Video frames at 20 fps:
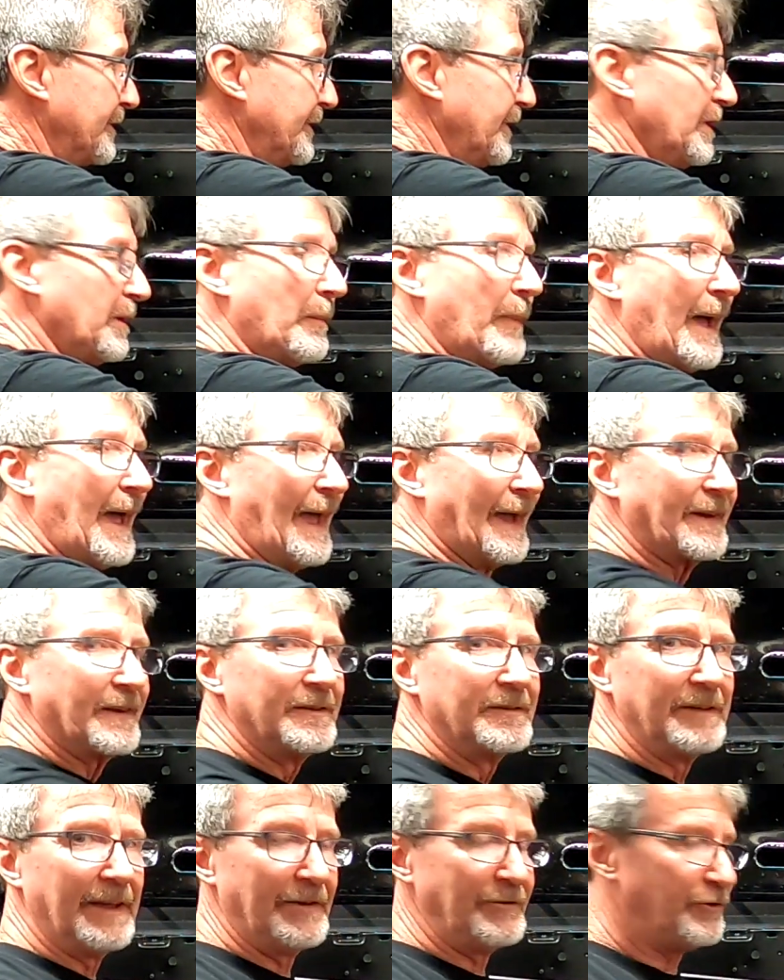to the
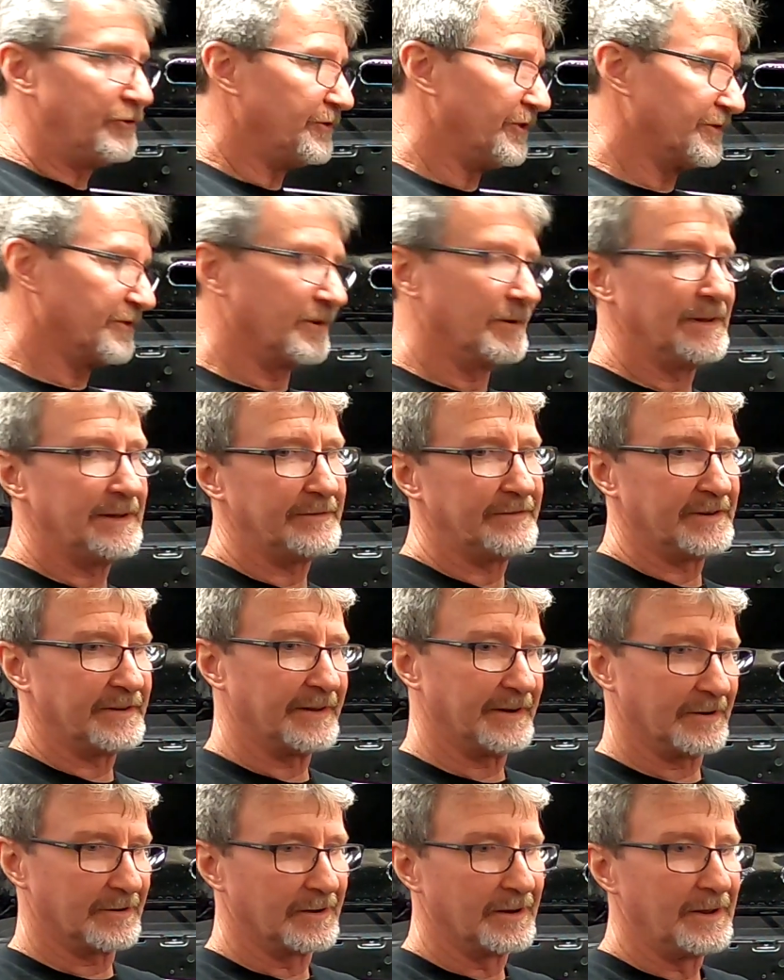back and you just leave it
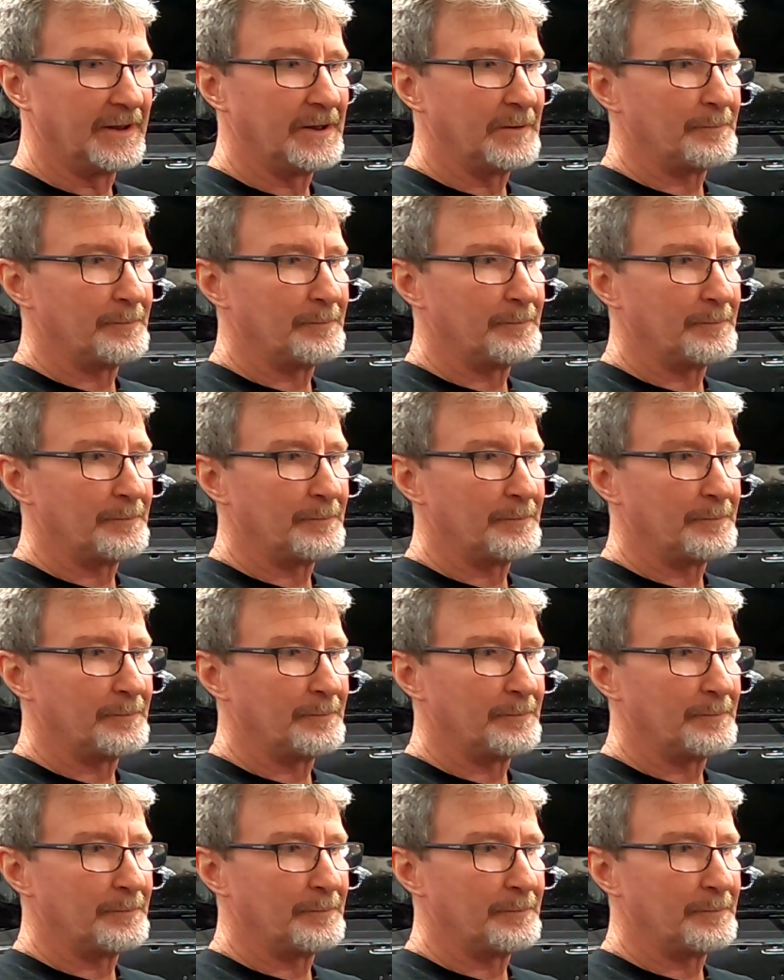there.